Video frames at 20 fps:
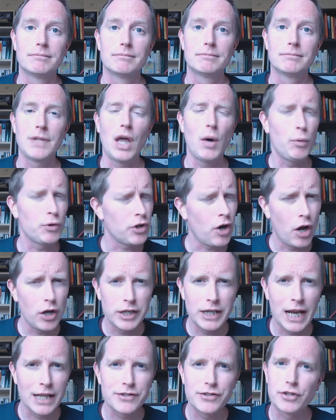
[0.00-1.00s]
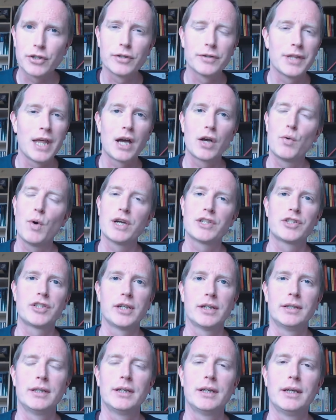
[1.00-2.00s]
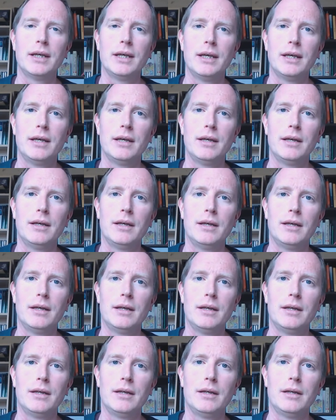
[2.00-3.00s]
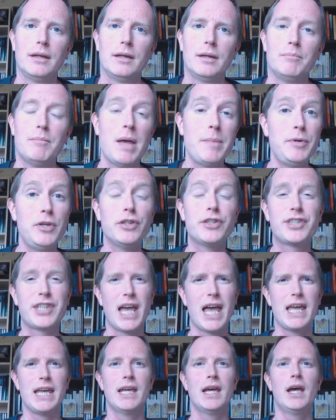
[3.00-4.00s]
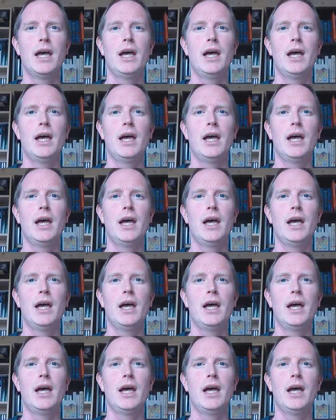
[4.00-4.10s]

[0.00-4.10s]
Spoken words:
I wonder how you'd answer that question. Maybe you'd say,